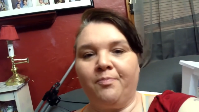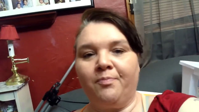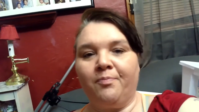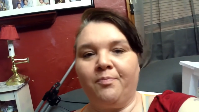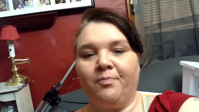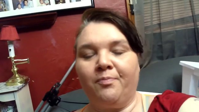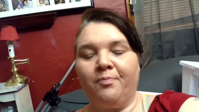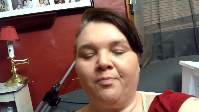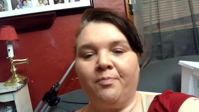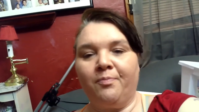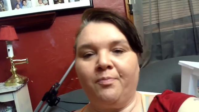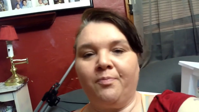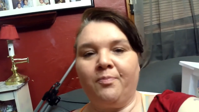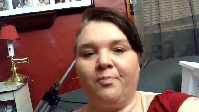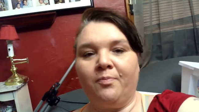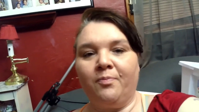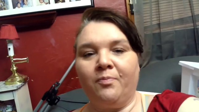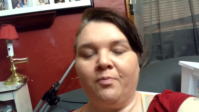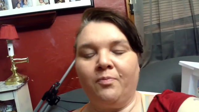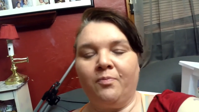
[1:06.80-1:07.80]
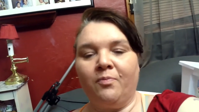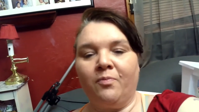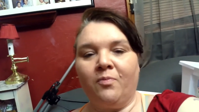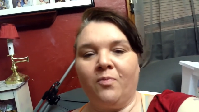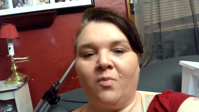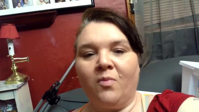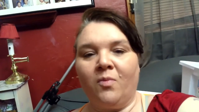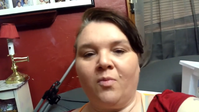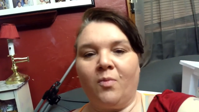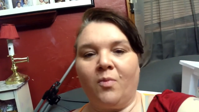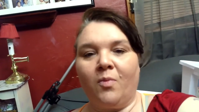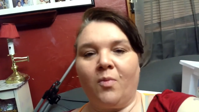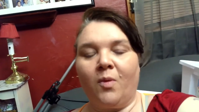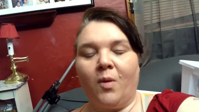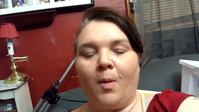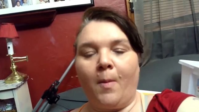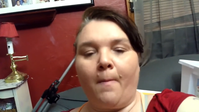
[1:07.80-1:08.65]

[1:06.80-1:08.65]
[no speech]